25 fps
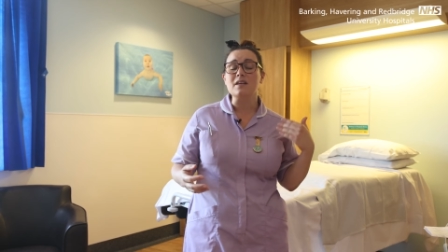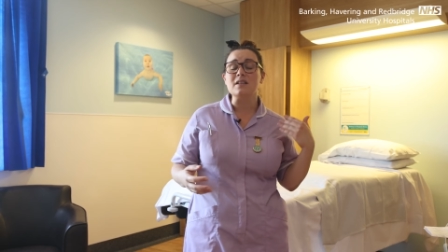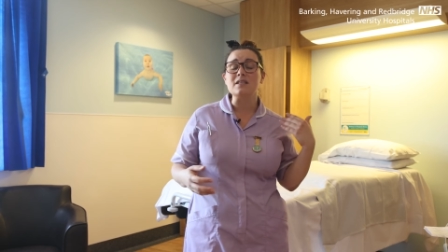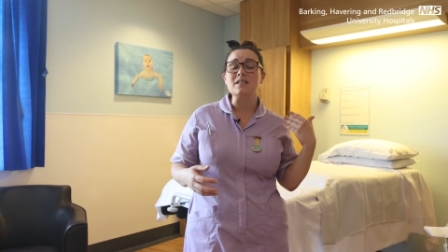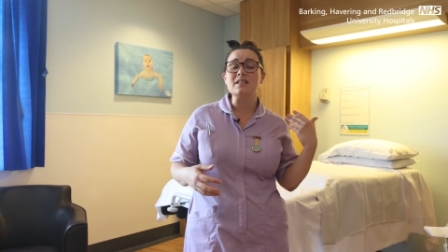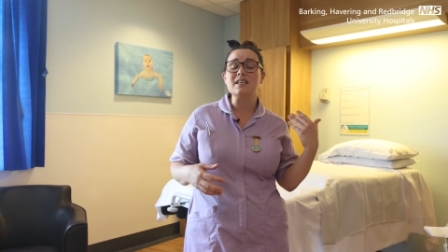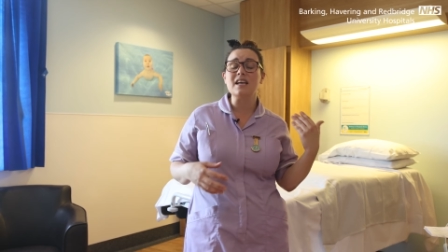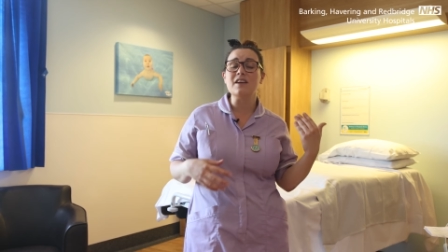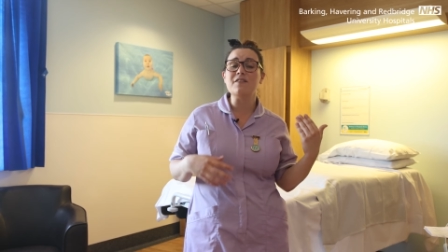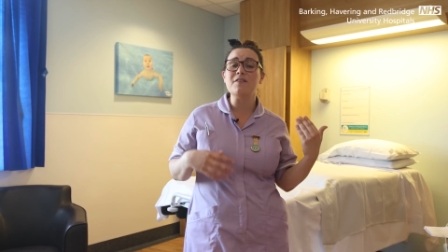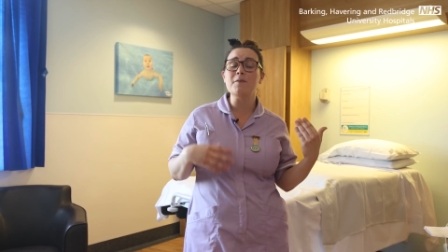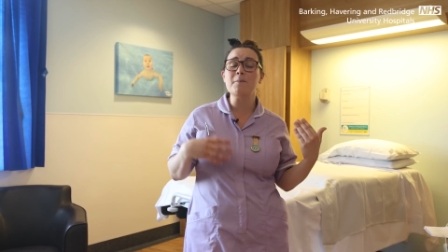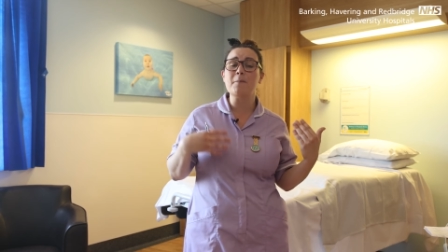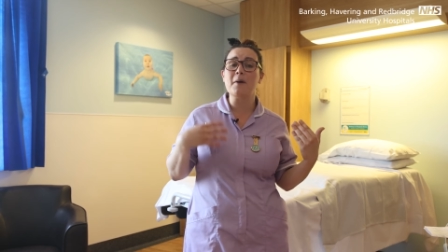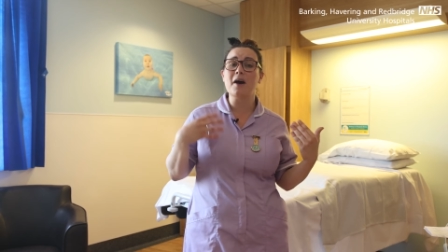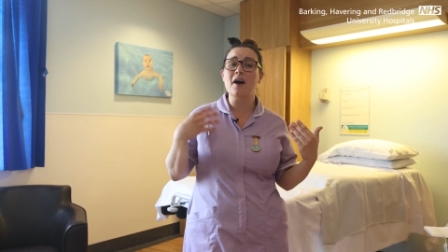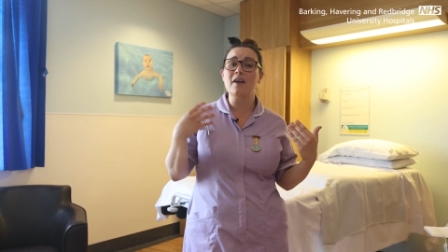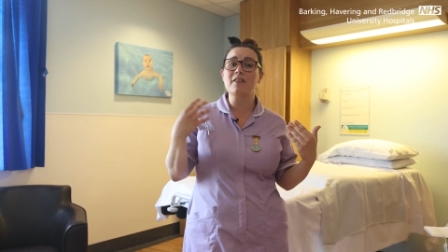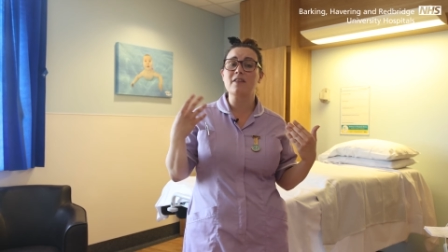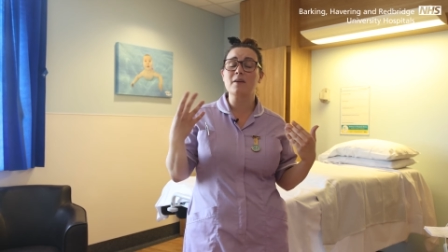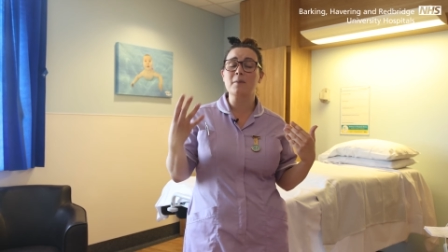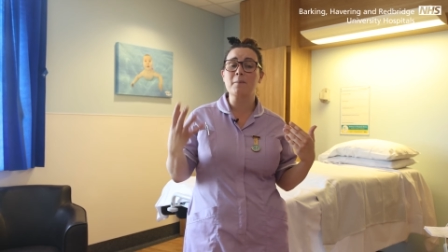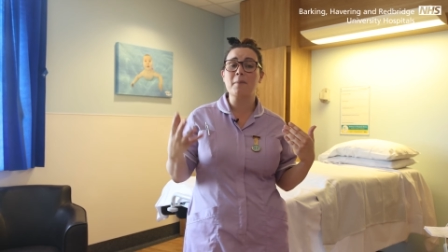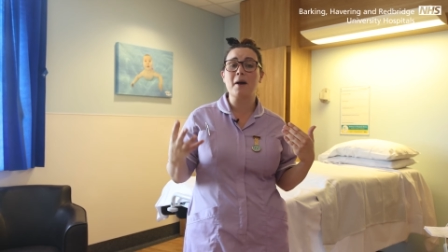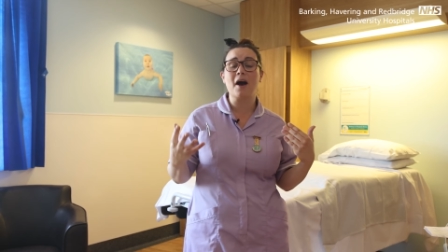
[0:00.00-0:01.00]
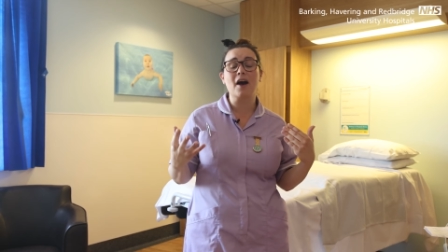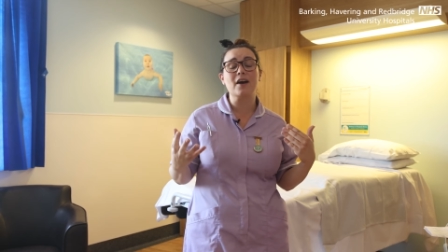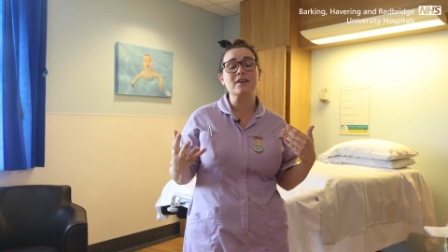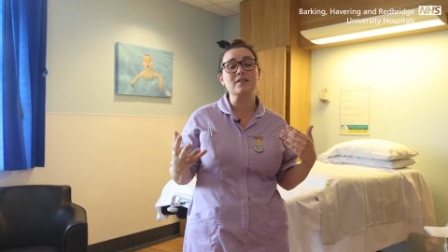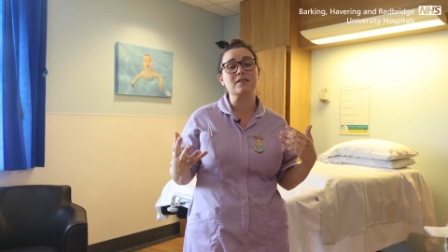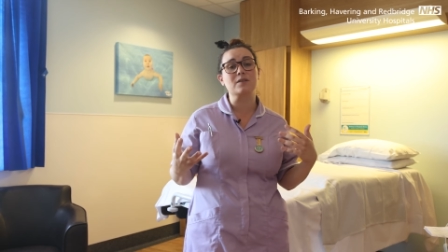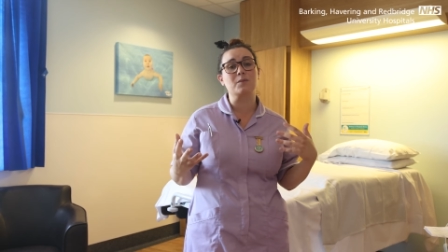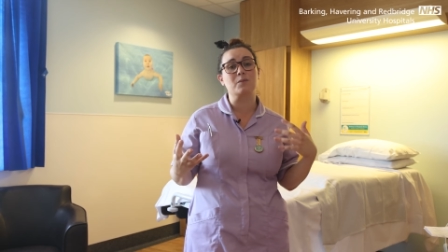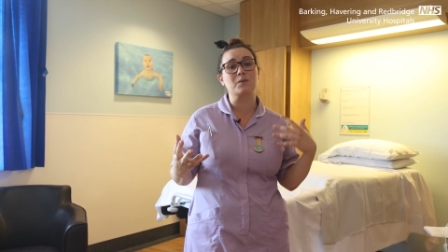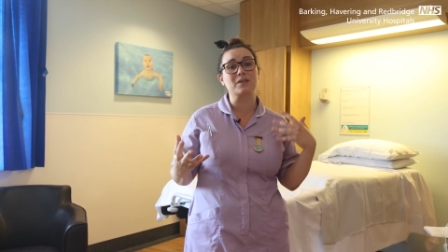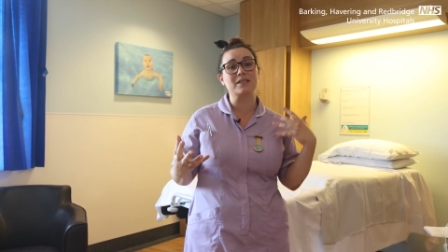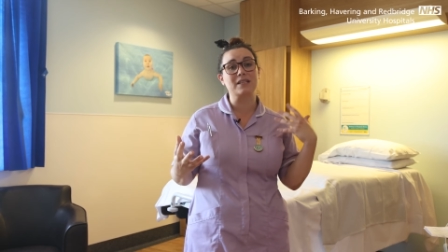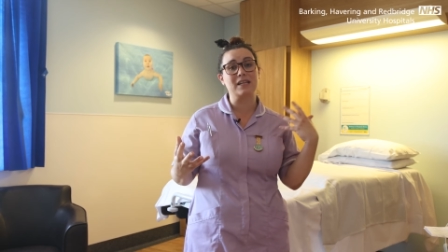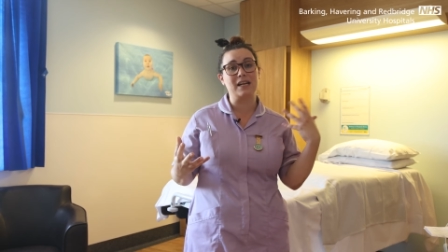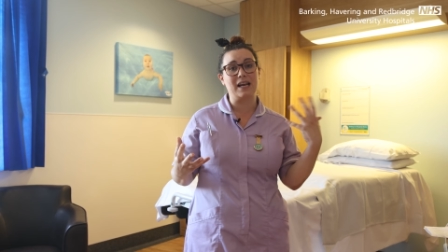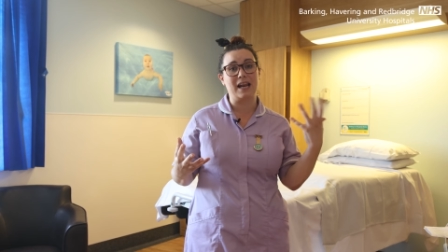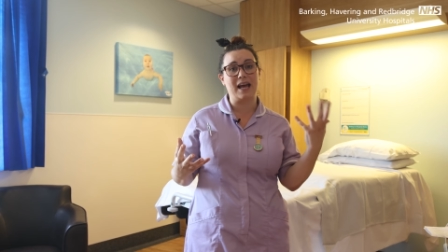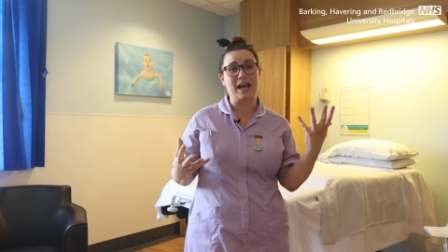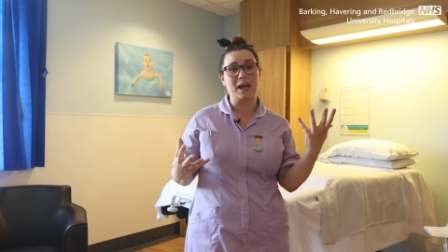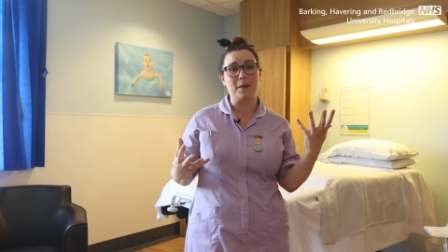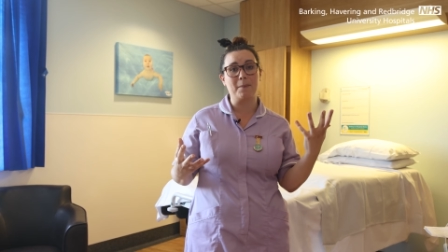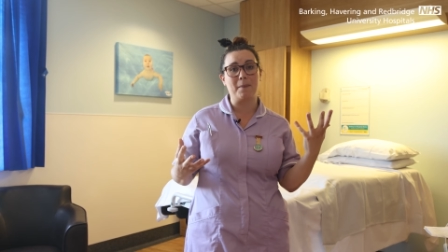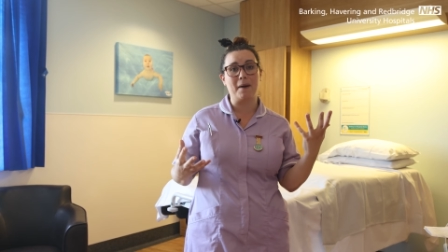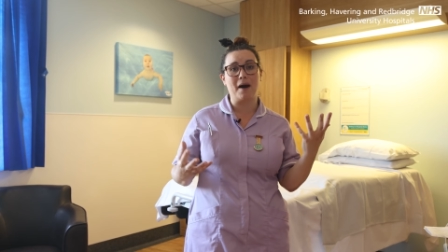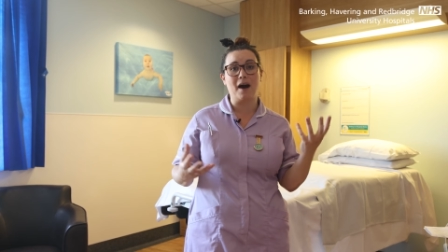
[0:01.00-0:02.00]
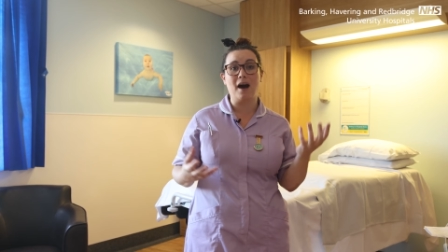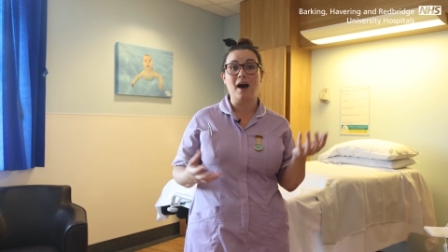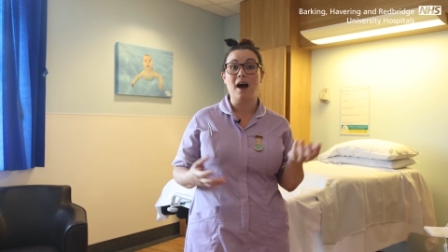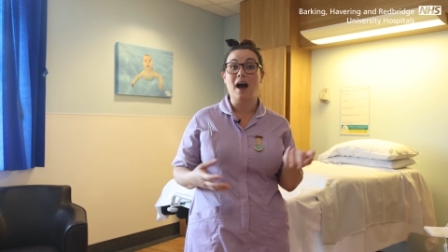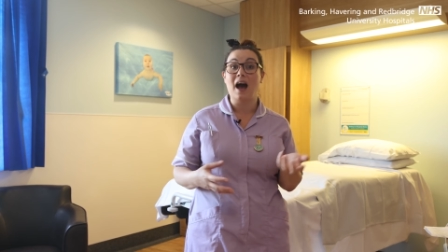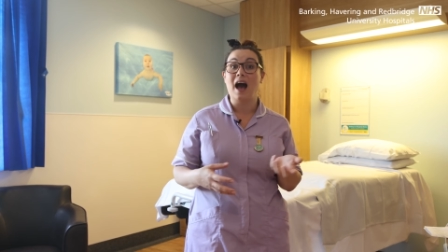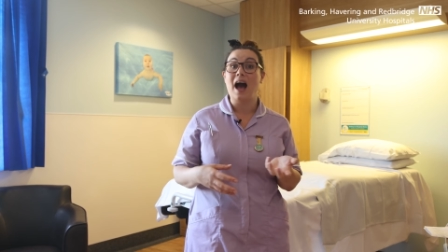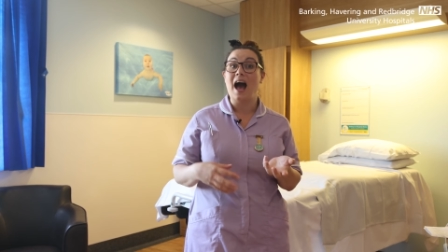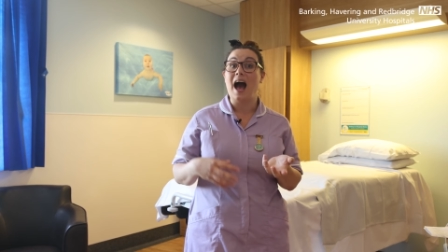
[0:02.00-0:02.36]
So if a birthing person was in labour